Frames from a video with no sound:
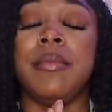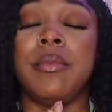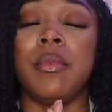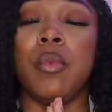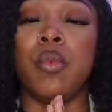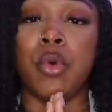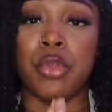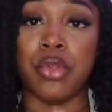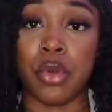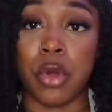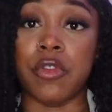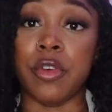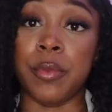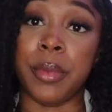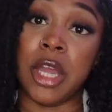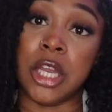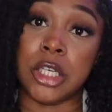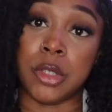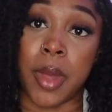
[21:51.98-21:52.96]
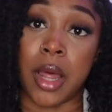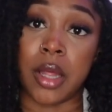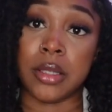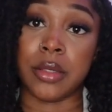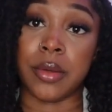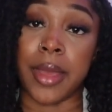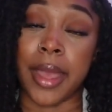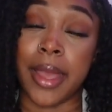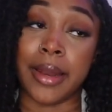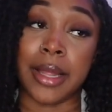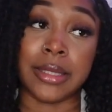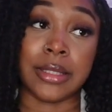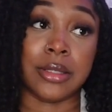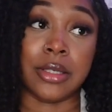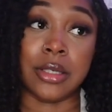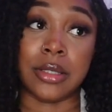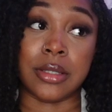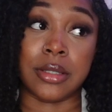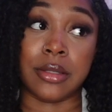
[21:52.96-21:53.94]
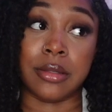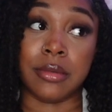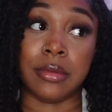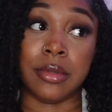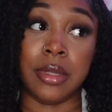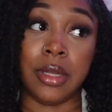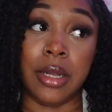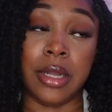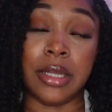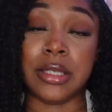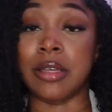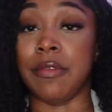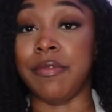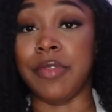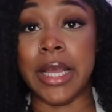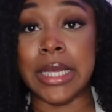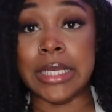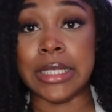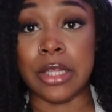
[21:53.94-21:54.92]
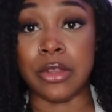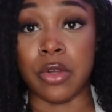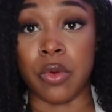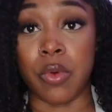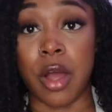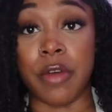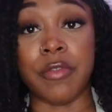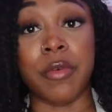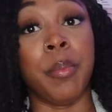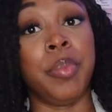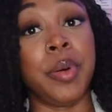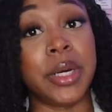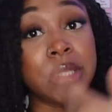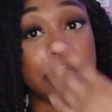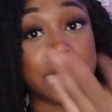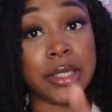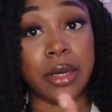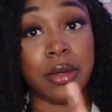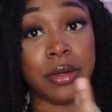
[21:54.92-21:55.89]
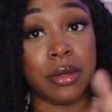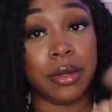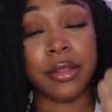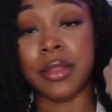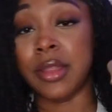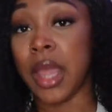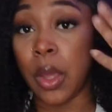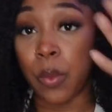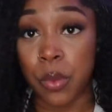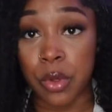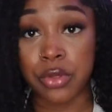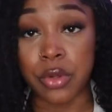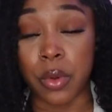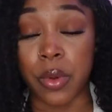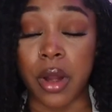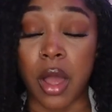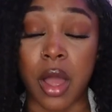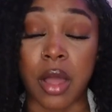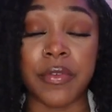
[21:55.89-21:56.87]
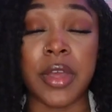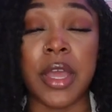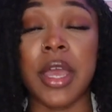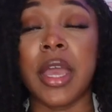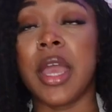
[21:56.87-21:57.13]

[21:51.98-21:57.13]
will throw off your pH balance. Okay, that's just the list of things they throw off, but still they will throw it off.